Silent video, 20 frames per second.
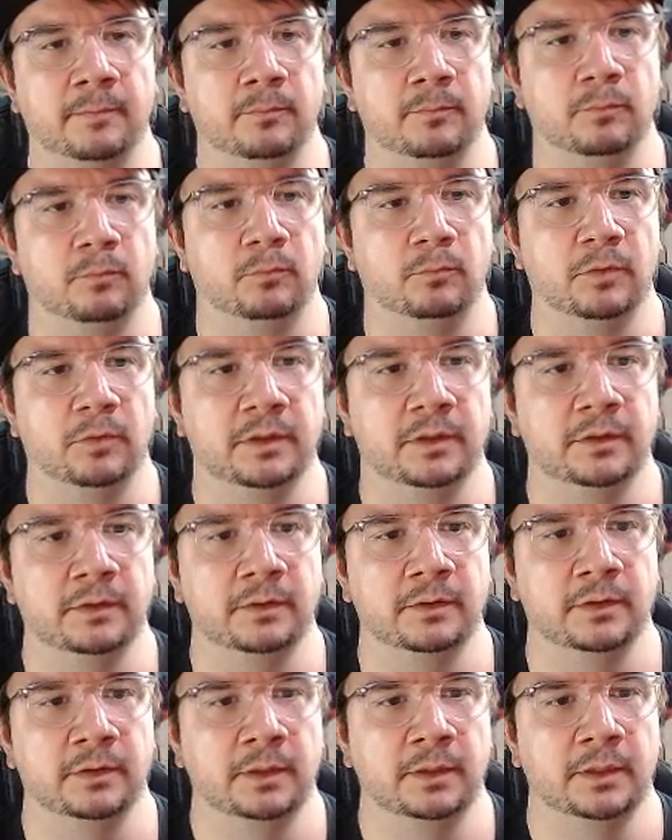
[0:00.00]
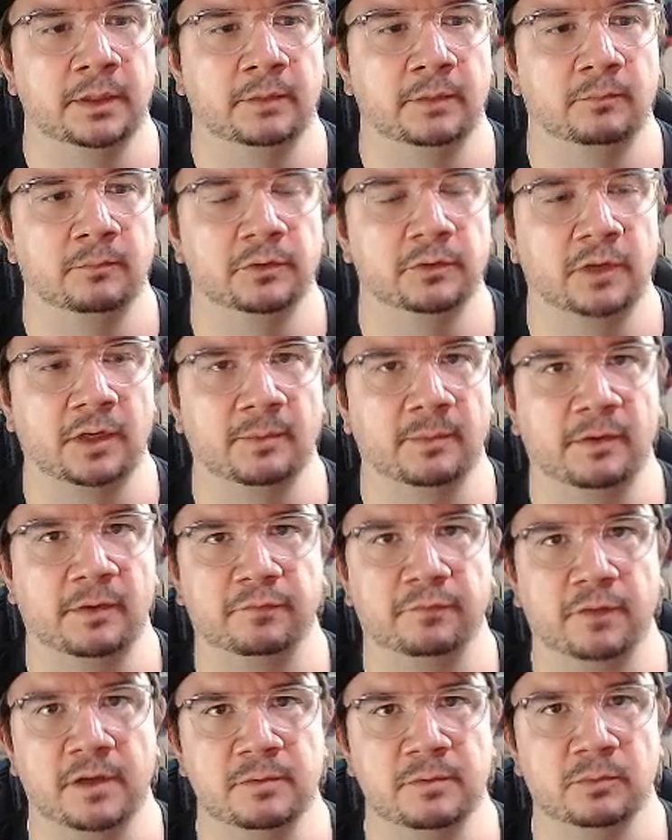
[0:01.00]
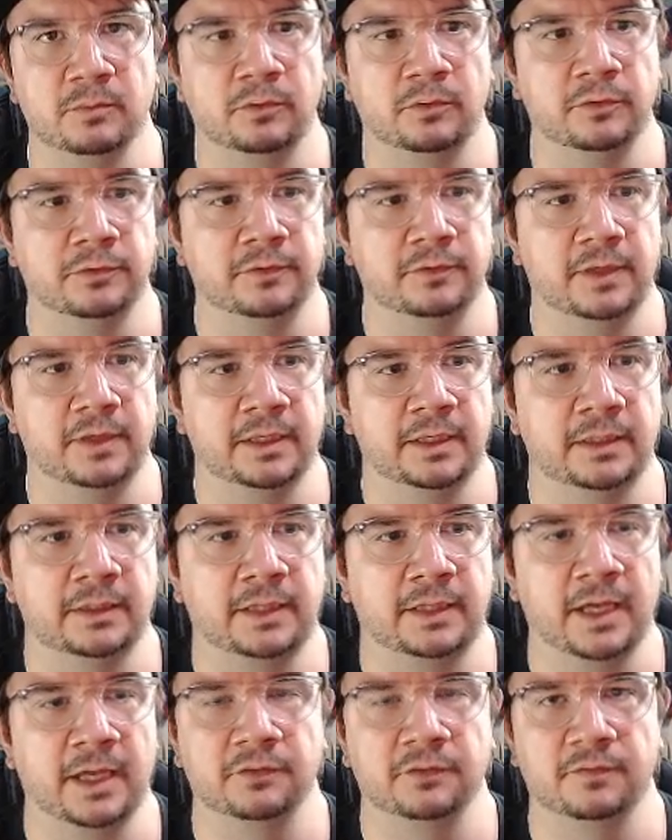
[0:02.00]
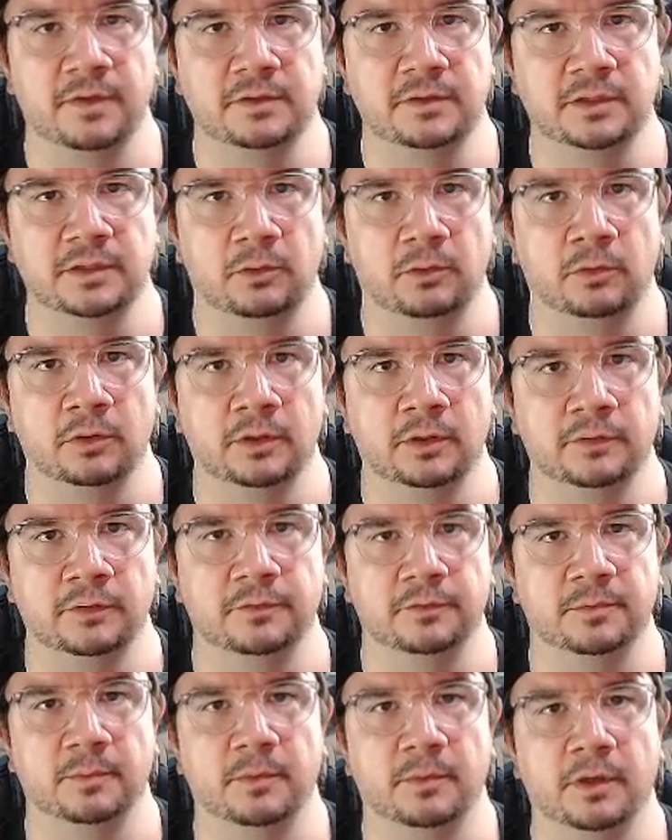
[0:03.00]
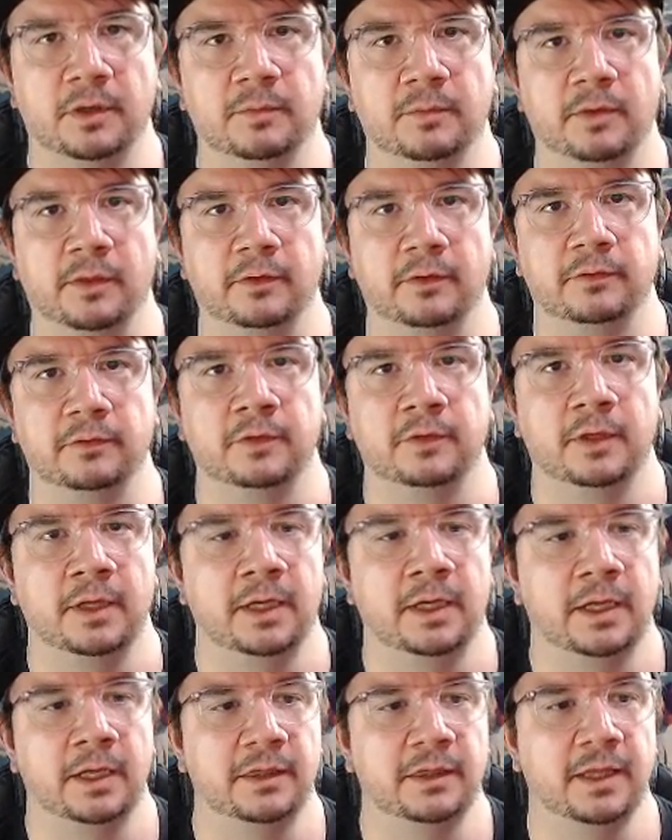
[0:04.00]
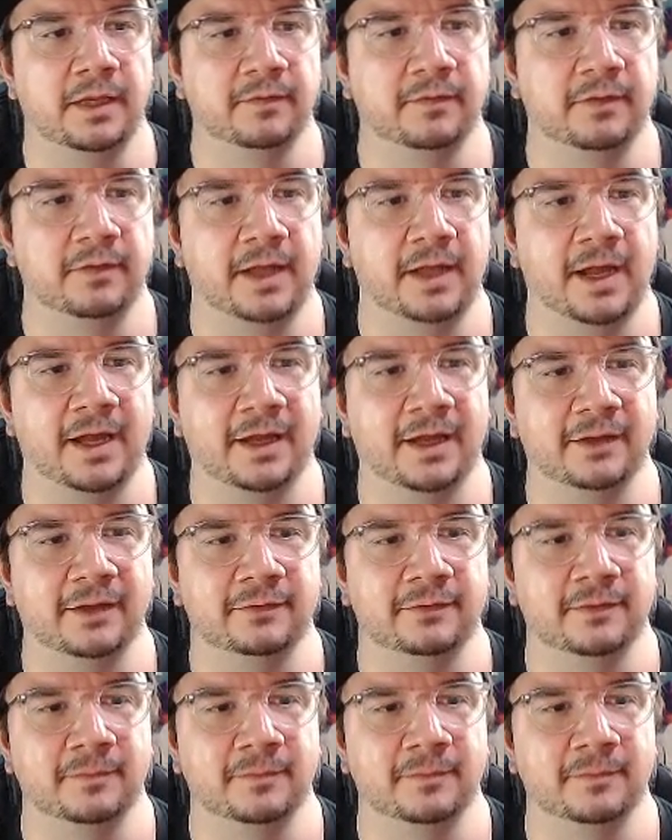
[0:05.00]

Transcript: when we're talking about frame rules in Castlevania or in Super Mario Brothers, think of it as